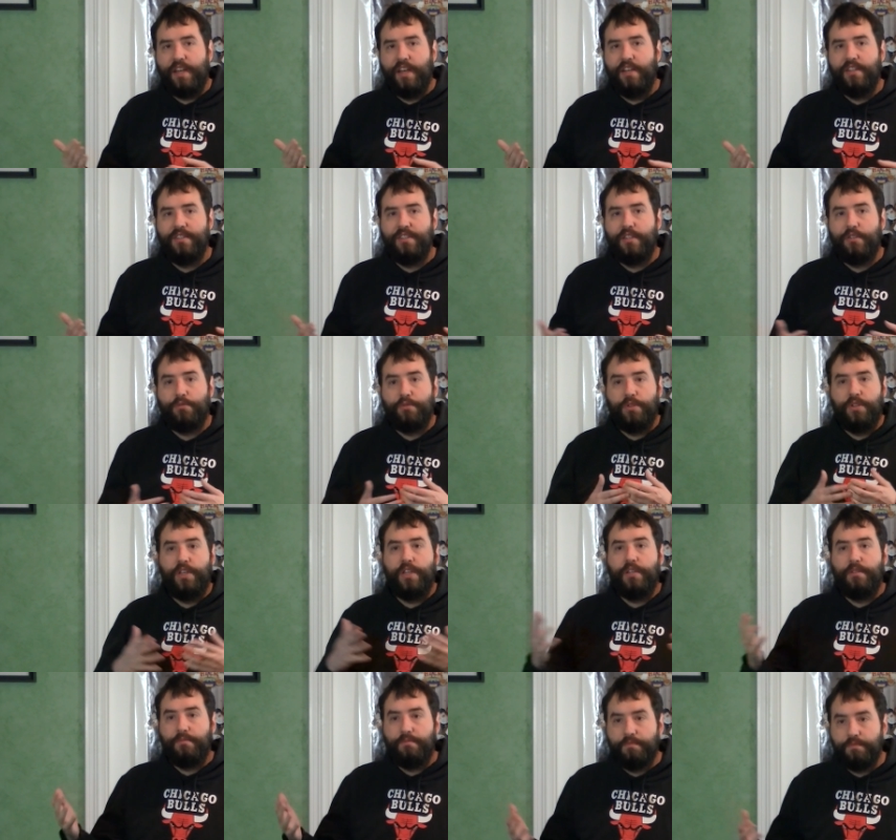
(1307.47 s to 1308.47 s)
else that's
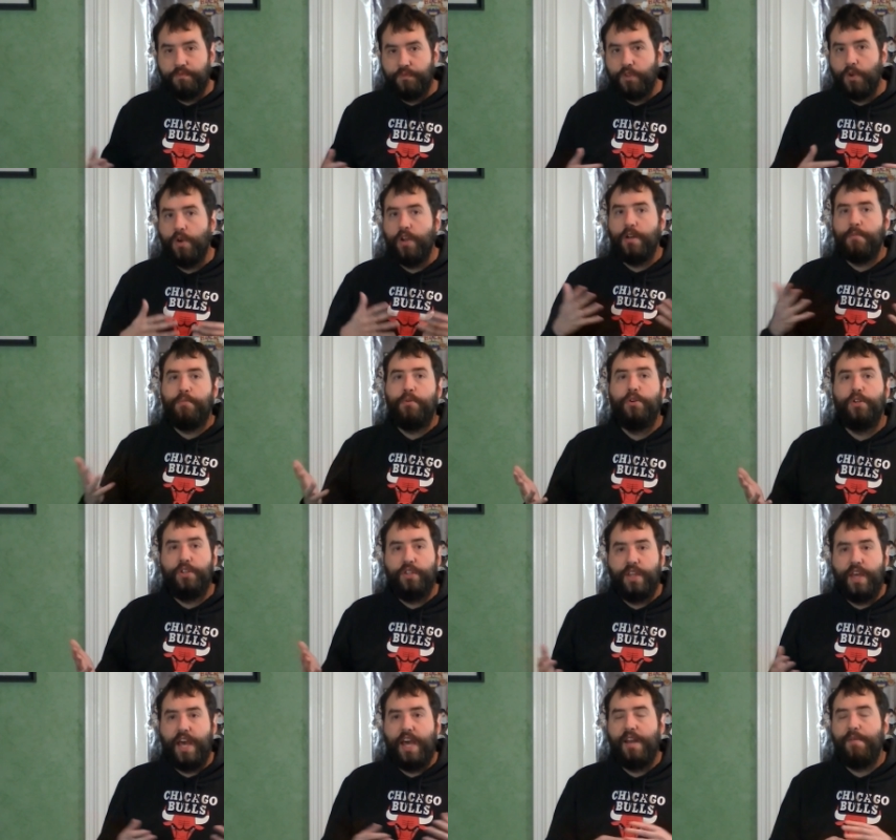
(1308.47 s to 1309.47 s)
really going to
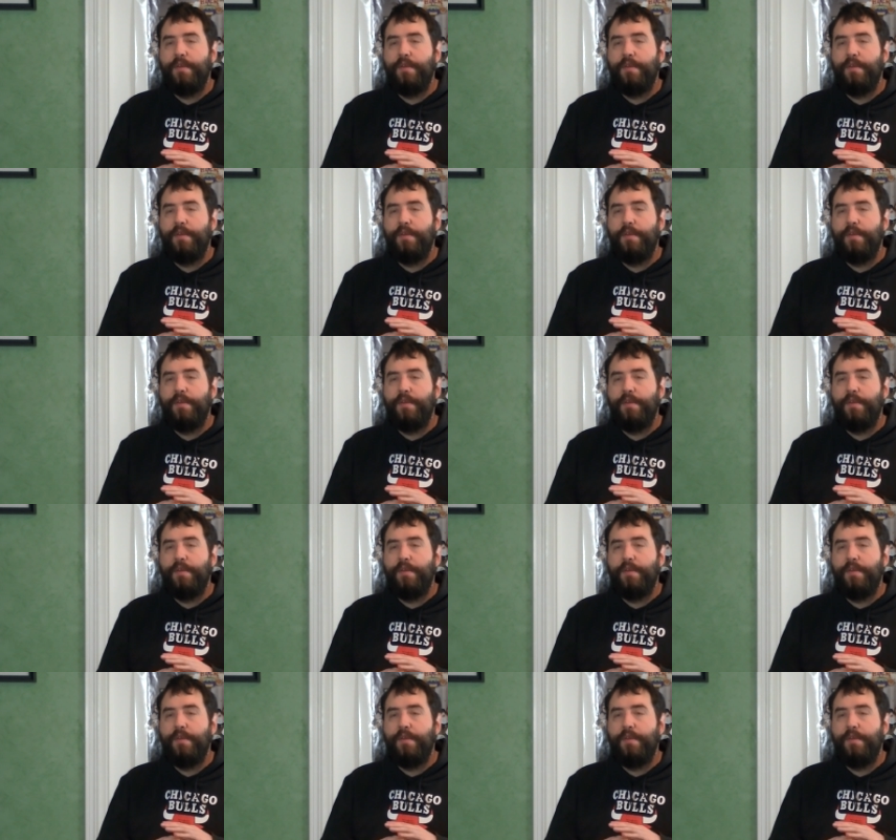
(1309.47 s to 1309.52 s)
push that.